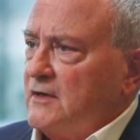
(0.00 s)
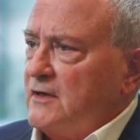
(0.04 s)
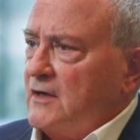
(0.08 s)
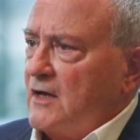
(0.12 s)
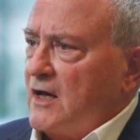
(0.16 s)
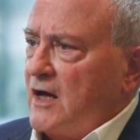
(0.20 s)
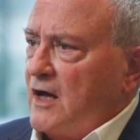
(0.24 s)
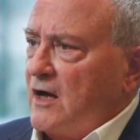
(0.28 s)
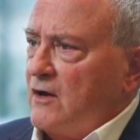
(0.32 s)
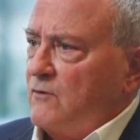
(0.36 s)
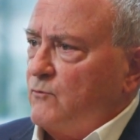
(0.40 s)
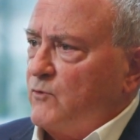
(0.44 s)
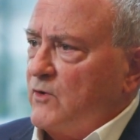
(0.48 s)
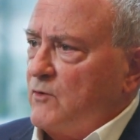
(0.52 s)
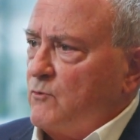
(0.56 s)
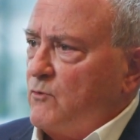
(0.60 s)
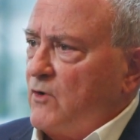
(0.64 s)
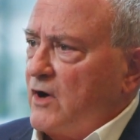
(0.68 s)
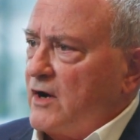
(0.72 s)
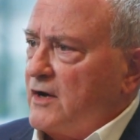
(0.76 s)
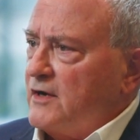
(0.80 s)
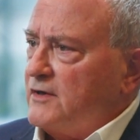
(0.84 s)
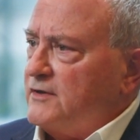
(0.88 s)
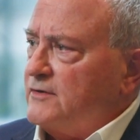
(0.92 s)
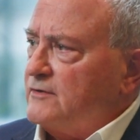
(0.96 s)
We
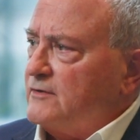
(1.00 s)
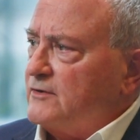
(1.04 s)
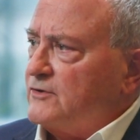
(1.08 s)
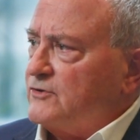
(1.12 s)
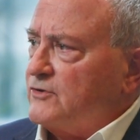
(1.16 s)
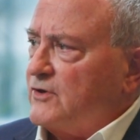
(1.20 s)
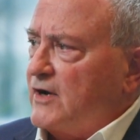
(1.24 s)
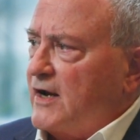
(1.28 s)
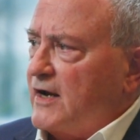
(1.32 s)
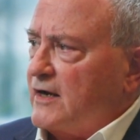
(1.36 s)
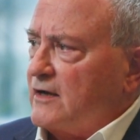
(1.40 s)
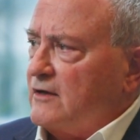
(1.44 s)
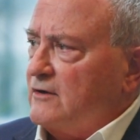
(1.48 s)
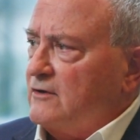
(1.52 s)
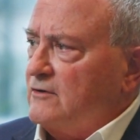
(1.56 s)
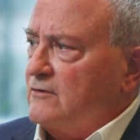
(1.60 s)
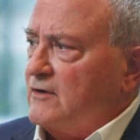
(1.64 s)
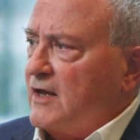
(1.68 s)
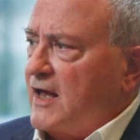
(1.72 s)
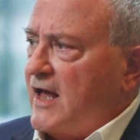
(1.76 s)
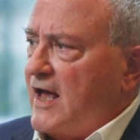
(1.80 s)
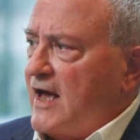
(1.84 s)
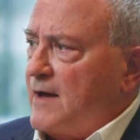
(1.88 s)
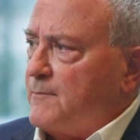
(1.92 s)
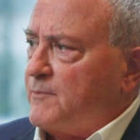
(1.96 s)
wanted to attract new
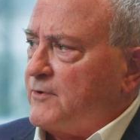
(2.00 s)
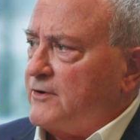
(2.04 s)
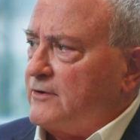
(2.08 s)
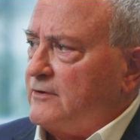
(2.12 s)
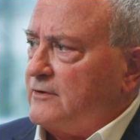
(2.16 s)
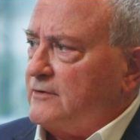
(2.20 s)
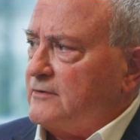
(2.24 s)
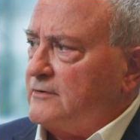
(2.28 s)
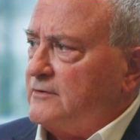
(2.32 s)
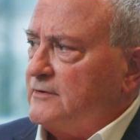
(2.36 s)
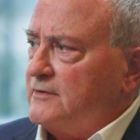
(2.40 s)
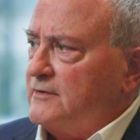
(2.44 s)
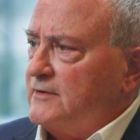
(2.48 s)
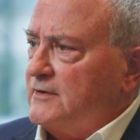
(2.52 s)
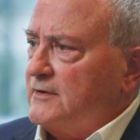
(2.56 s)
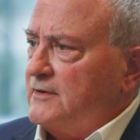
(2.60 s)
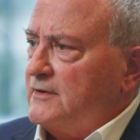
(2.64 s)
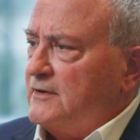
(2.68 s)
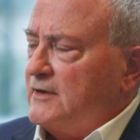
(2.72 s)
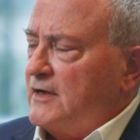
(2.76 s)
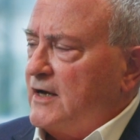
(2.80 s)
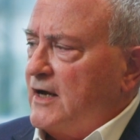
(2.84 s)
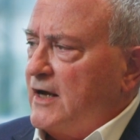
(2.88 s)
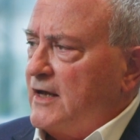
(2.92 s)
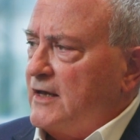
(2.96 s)
capital
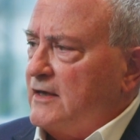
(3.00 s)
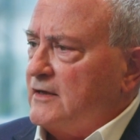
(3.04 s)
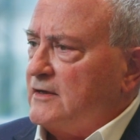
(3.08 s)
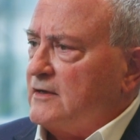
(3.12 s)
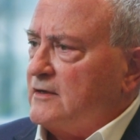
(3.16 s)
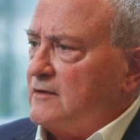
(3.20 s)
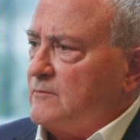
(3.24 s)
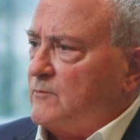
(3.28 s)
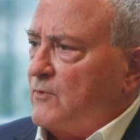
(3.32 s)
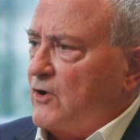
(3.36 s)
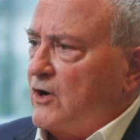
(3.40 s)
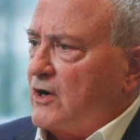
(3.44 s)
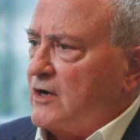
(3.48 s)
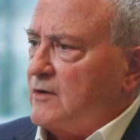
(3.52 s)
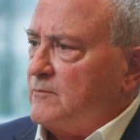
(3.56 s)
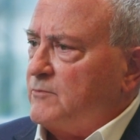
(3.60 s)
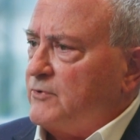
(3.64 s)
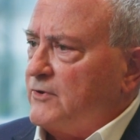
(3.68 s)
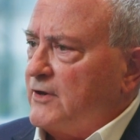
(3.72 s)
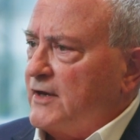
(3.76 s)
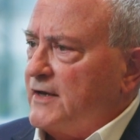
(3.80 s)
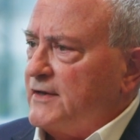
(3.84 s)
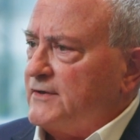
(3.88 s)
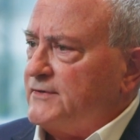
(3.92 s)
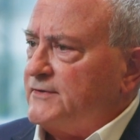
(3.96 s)
into the
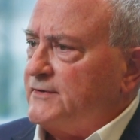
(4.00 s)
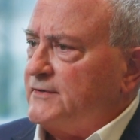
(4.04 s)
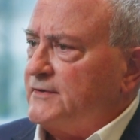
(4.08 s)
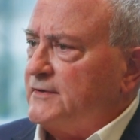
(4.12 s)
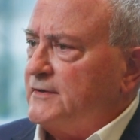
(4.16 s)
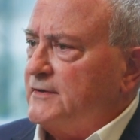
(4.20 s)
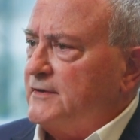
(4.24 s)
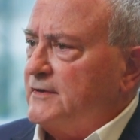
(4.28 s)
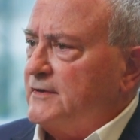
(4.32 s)
marketplace.